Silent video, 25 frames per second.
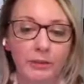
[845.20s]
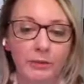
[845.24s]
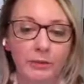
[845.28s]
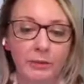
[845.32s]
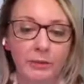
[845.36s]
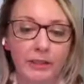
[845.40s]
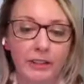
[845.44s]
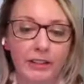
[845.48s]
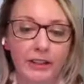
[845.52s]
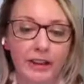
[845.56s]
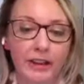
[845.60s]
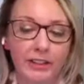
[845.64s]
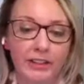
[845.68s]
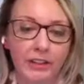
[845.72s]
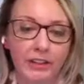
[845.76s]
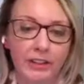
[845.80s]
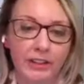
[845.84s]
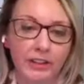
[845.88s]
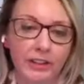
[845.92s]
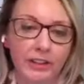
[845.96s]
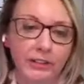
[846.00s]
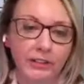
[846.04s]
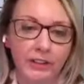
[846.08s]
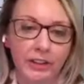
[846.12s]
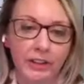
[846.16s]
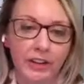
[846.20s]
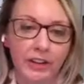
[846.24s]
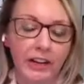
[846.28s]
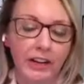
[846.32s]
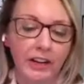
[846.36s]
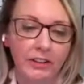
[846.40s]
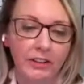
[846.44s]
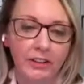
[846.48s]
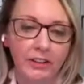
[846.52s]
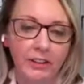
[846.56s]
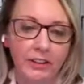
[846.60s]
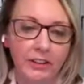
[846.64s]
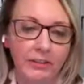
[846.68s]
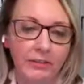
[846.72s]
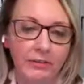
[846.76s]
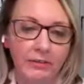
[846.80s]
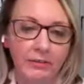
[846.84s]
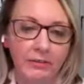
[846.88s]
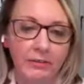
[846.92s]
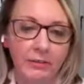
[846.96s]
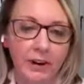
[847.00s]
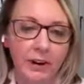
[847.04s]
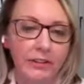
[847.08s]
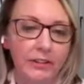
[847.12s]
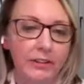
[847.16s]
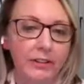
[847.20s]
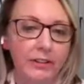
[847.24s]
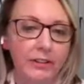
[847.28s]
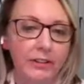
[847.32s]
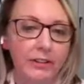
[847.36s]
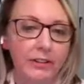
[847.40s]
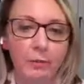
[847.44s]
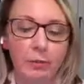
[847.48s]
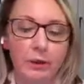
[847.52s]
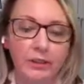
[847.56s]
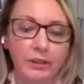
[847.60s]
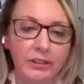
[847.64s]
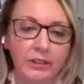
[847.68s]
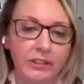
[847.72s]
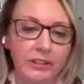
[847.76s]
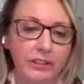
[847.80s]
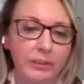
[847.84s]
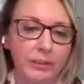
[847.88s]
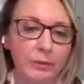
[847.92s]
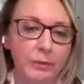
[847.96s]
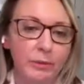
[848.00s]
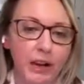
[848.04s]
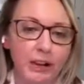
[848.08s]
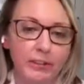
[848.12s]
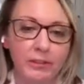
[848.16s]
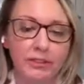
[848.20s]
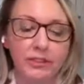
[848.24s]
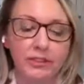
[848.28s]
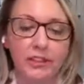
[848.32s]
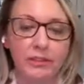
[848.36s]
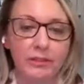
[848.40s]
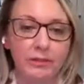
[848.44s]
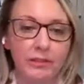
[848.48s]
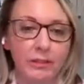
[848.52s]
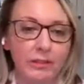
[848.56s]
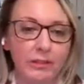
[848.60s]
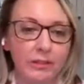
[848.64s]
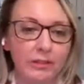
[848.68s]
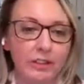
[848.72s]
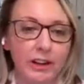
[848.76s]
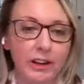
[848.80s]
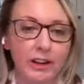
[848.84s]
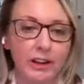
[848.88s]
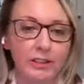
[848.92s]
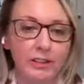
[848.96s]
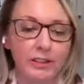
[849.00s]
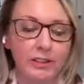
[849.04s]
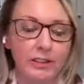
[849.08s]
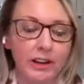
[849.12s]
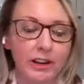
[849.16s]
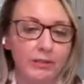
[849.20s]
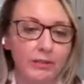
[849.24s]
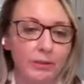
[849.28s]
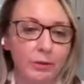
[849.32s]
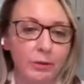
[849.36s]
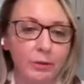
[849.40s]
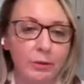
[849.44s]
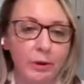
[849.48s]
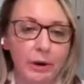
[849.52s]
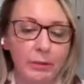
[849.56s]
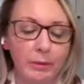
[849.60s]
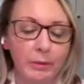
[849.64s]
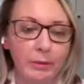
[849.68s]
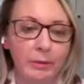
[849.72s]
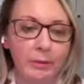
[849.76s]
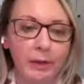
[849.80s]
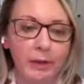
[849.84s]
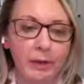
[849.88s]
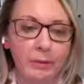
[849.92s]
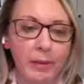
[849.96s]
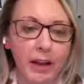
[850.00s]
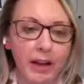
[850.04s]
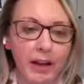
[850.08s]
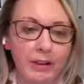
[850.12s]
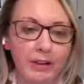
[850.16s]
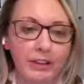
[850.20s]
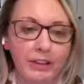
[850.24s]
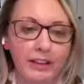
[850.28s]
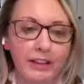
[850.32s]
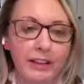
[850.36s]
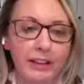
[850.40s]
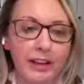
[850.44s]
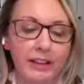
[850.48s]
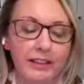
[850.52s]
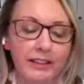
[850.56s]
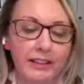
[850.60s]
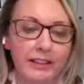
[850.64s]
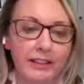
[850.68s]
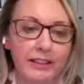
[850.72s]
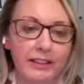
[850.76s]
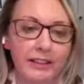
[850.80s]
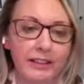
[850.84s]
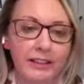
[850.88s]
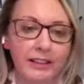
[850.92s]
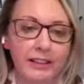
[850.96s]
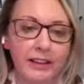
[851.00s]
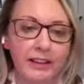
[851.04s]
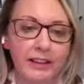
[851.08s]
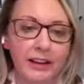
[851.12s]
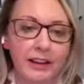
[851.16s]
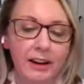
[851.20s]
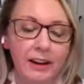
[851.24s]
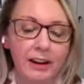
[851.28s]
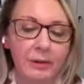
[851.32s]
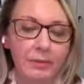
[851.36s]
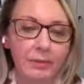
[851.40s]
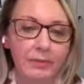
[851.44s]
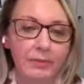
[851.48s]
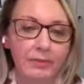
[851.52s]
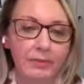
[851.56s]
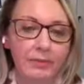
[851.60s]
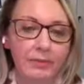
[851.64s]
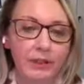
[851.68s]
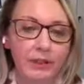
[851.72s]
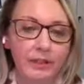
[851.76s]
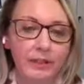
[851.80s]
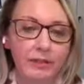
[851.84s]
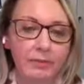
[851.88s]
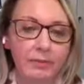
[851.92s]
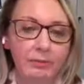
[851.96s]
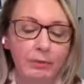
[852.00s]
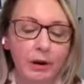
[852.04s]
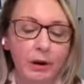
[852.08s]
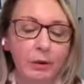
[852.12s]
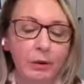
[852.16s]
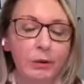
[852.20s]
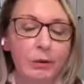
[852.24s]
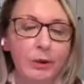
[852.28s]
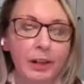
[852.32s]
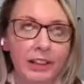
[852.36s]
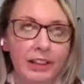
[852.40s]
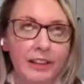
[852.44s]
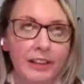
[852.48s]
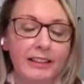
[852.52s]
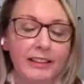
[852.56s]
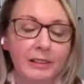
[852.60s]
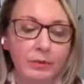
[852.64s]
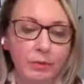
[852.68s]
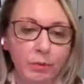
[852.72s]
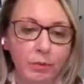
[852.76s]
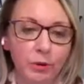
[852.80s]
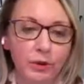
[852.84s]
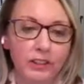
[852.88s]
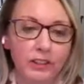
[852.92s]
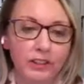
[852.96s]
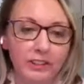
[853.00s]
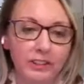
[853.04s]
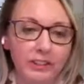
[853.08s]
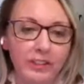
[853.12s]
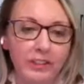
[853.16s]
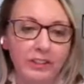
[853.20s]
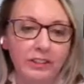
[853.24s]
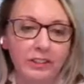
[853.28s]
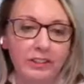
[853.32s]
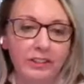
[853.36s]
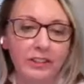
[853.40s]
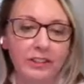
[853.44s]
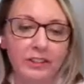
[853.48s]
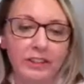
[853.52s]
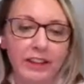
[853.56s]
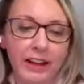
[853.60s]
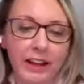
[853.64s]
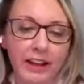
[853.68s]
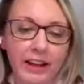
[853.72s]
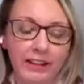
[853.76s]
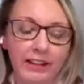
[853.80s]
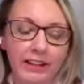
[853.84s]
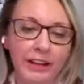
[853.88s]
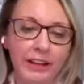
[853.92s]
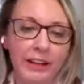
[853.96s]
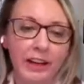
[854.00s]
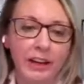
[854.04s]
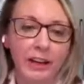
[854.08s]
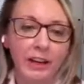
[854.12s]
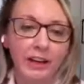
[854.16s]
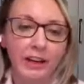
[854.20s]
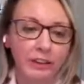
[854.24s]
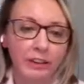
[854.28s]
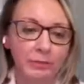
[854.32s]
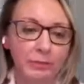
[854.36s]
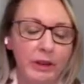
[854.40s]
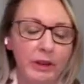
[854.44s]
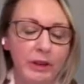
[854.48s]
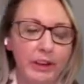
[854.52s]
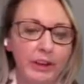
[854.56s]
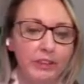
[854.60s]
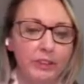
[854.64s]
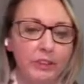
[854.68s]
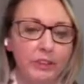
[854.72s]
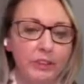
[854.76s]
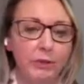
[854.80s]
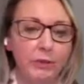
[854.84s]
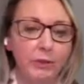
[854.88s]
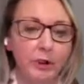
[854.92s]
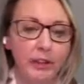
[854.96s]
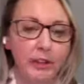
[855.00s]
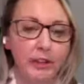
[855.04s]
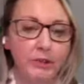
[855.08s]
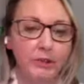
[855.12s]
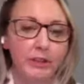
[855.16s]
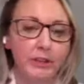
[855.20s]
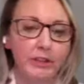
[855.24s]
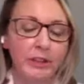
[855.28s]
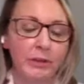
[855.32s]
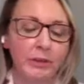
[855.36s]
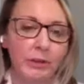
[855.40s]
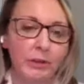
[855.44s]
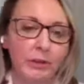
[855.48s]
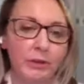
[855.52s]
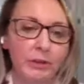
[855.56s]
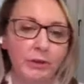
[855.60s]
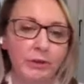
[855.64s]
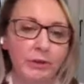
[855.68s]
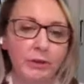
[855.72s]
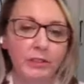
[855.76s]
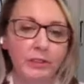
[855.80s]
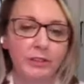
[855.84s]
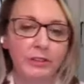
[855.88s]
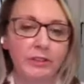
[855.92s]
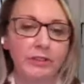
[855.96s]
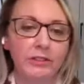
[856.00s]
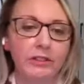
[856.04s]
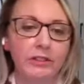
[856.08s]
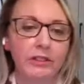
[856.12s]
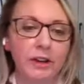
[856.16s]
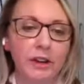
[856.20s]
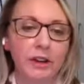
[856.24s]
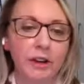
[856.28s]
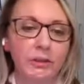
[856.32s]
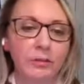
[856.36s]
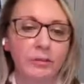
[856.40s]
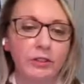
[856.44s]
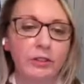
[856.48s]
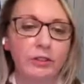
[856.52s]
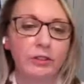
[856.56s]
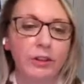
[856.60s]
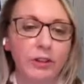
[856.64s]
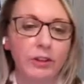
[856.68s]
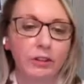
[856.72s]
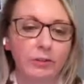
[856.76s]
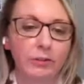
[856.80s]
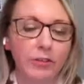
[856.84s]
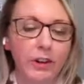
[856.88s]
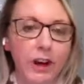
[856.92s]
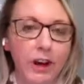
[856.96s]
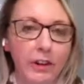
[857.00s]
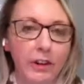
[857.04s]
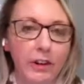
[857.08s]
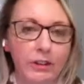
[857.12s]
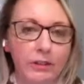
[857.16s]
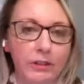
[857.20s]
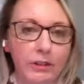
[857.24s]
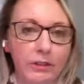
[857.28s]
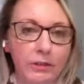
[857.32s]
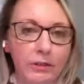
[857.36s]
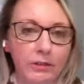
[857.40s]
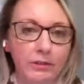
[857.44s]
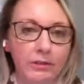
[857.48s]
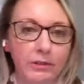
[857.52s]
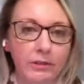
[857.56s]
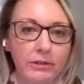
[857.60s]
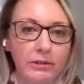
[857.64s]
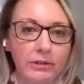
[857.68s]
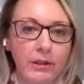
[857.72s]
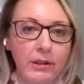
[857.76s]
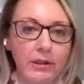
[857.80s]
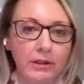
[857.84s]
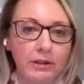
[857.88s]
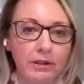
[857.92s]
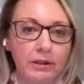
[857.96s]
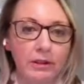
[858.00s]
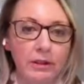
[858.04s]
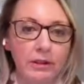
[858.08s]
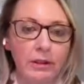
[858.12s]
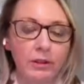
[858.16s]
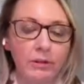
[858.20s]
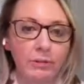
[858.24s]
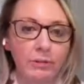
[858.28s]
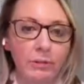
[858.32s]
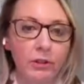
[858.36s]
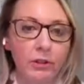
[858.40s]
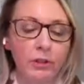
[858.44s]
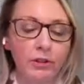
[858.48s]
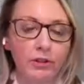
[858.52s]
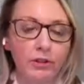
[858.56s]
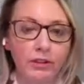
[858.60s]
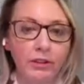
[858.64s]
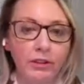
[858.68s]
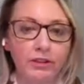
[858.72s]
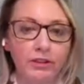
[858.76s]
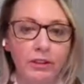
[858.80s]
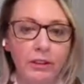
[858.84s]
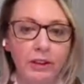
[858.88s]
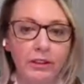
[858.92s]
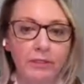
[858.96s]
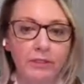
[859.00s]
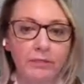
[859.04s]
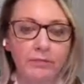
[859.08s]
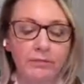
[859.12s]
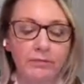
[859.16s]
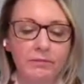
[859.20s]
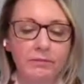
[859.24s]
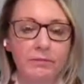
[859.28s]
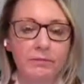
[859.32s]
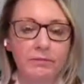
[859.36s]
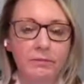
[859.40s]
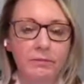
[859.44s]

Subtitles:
it's really that certification, whether that person is a master's level or doctor level, probably matters less. Is probably a less important distinction than just making sure you're working with someone who is certified, so board certified.